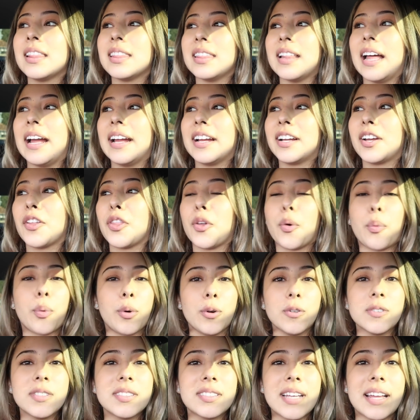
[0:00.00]
like the
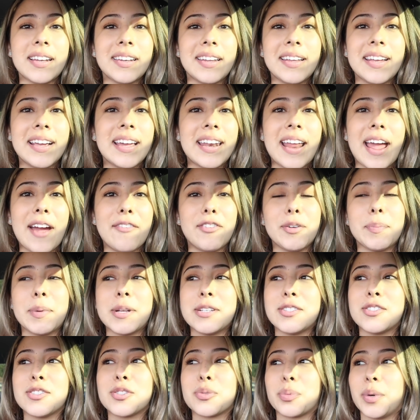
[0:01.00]
world is ending and
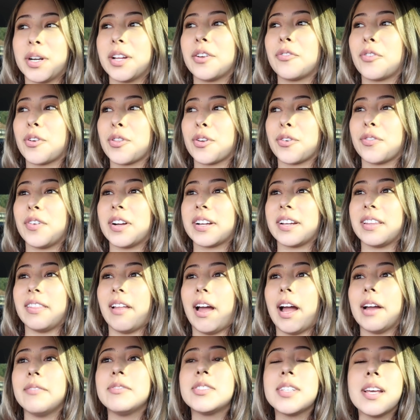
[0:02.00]
everybody's just running for their
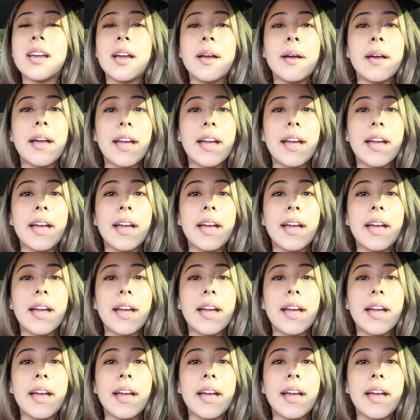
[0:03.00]
lives.